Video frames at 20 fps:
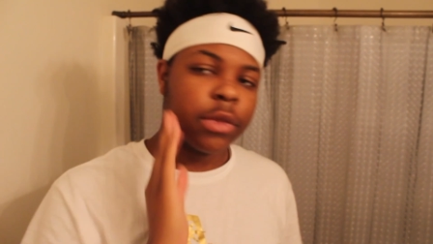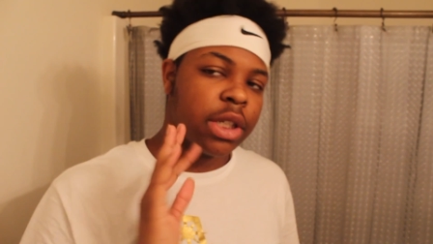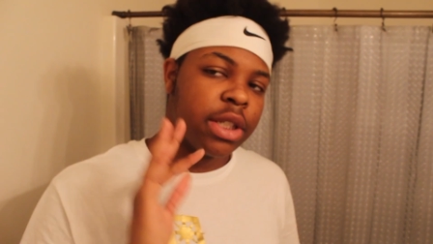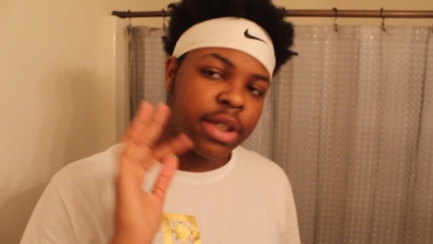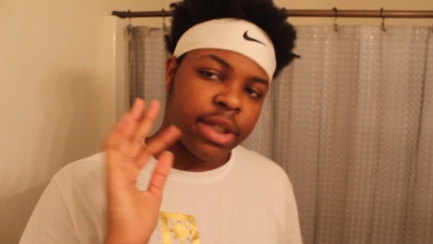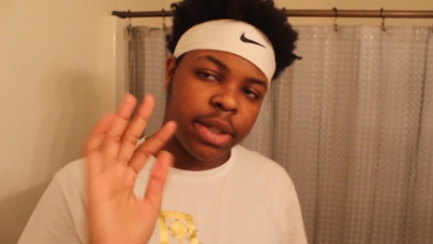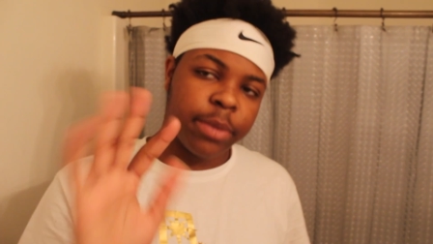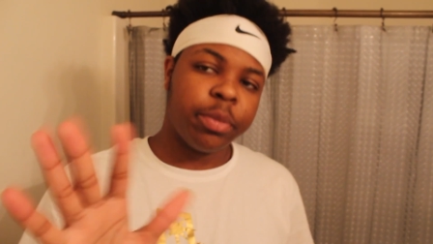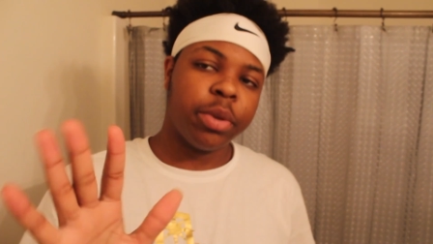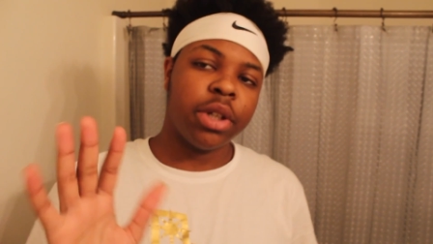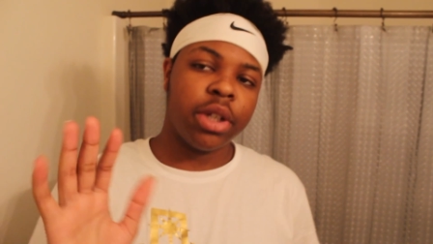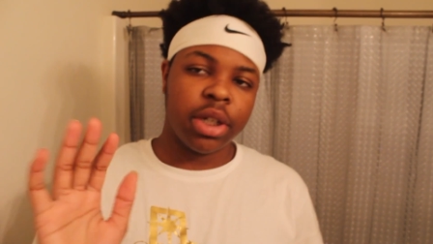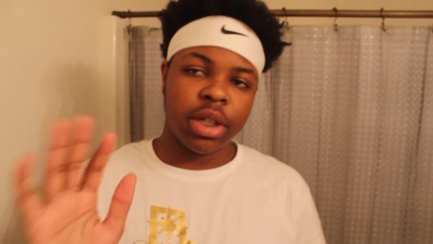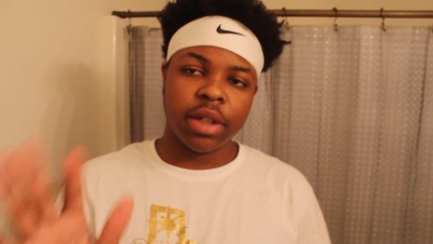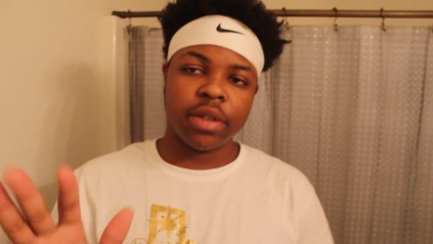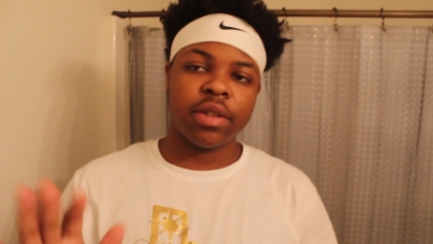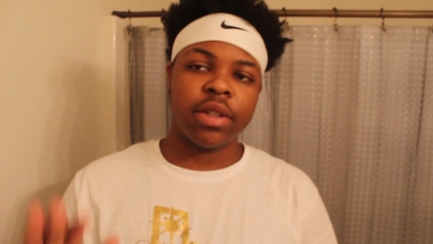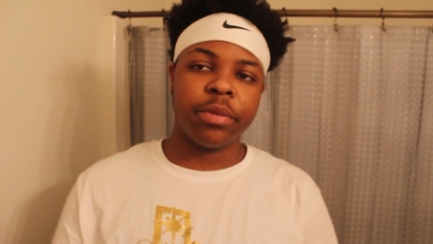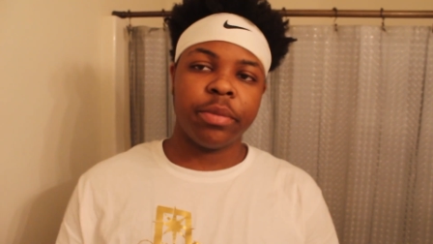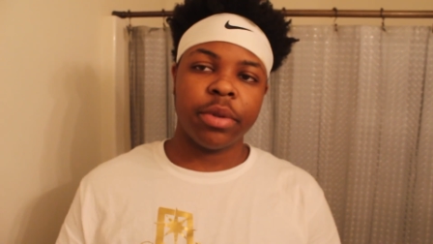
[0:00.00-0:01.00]
Simple
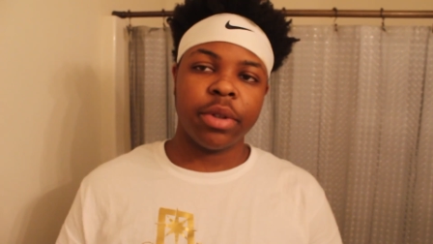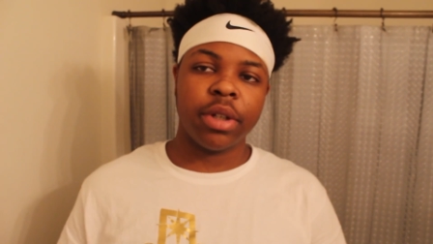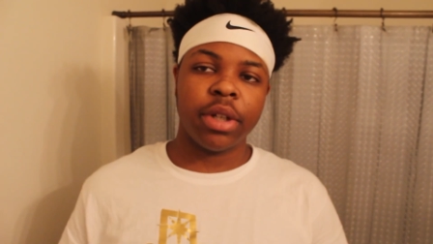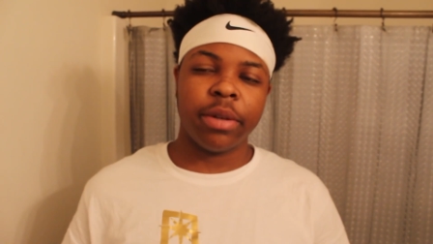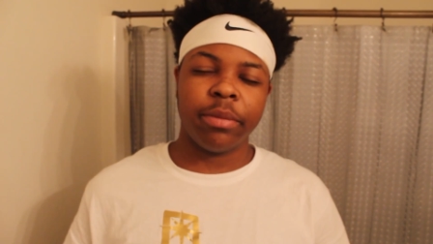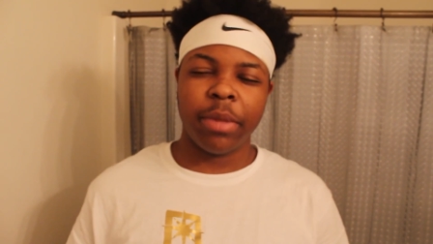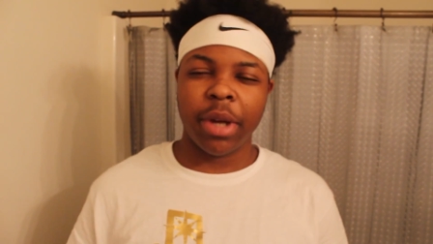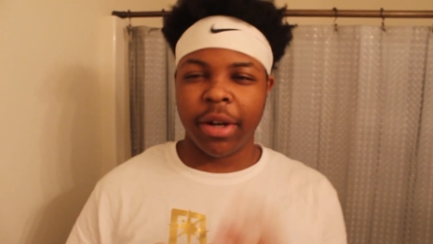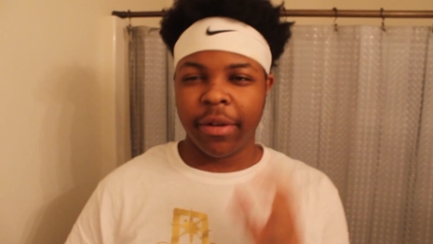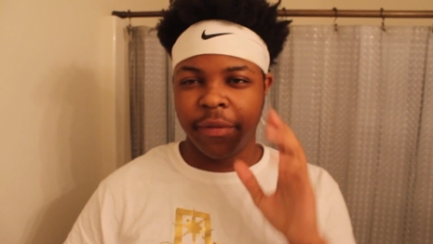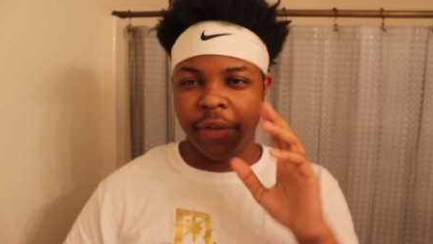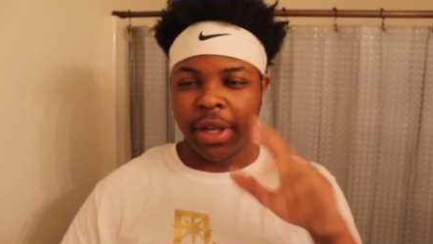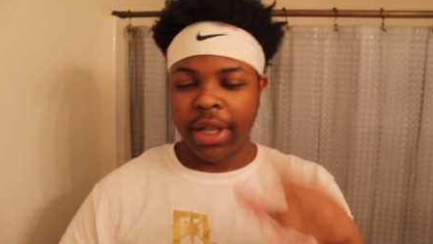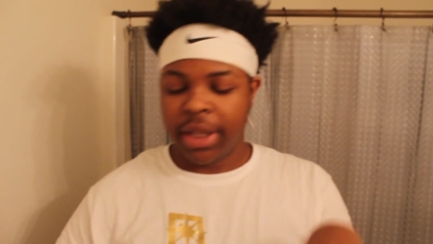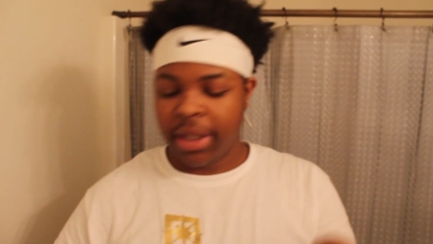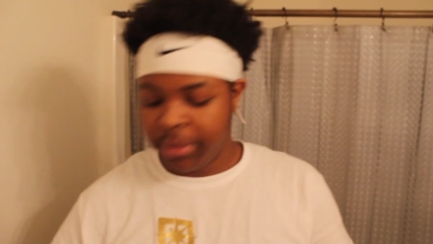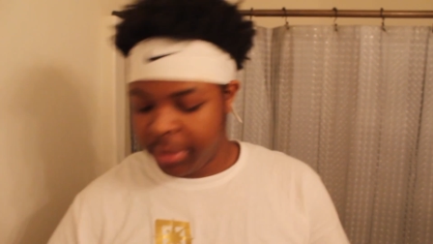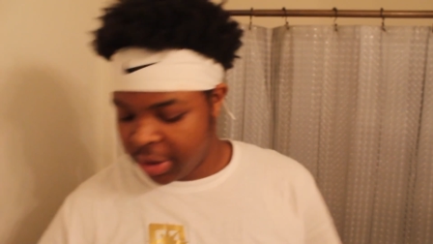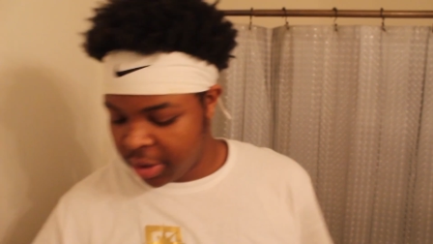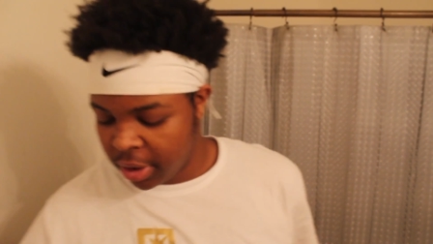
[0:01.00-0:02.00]
enough, simple enough. Matter of fact,
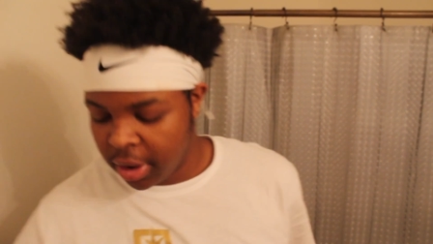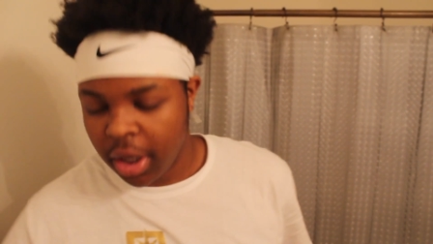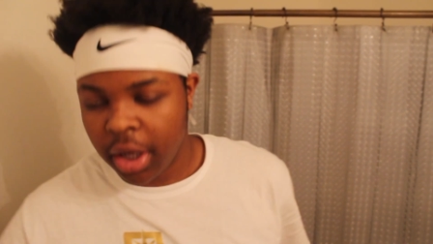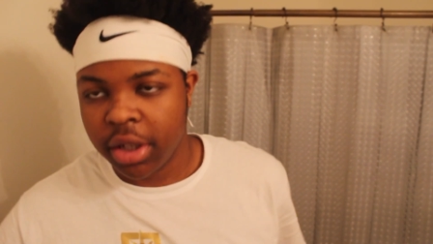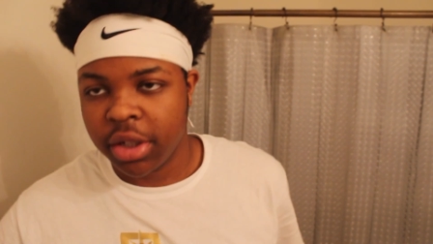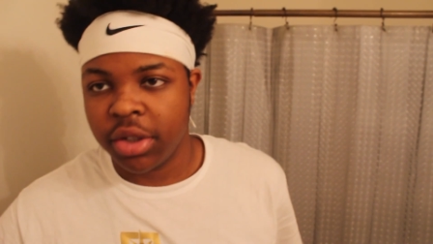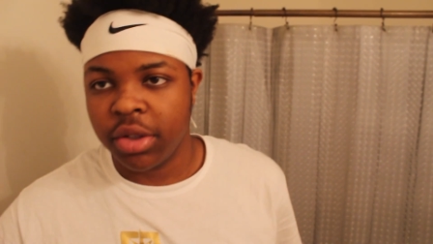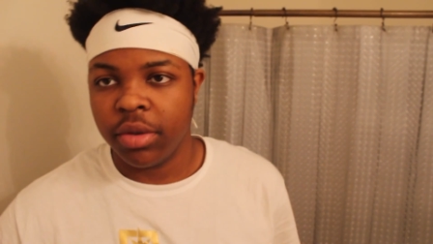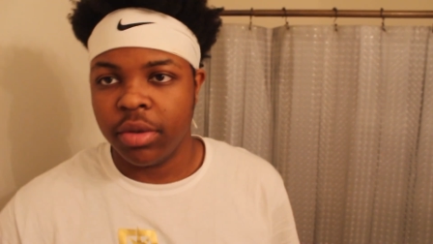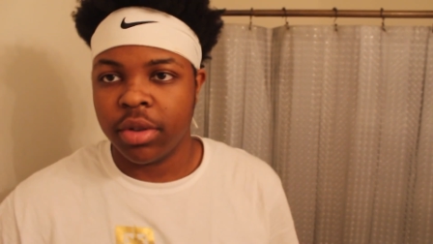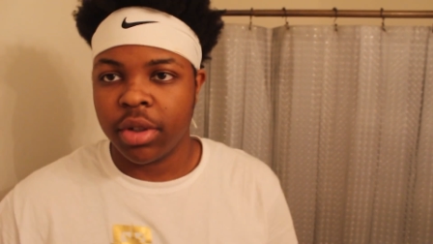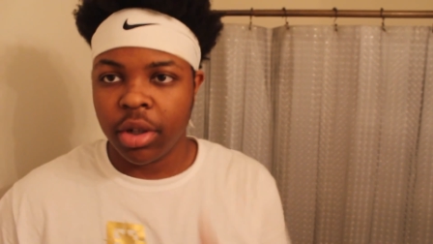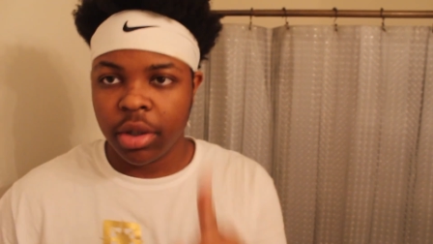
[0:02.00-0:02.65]
let me show y'all the shoes.